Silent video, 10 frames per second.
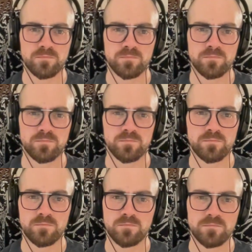
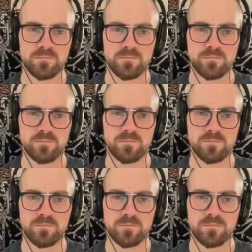
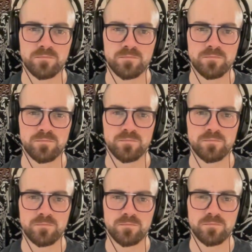
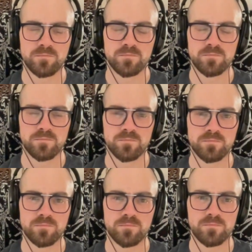
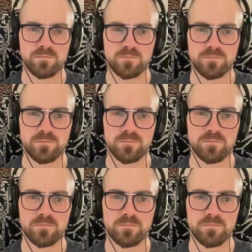
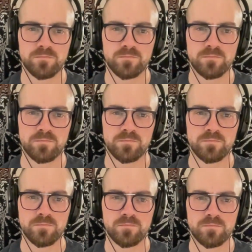
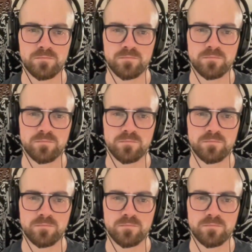(silent)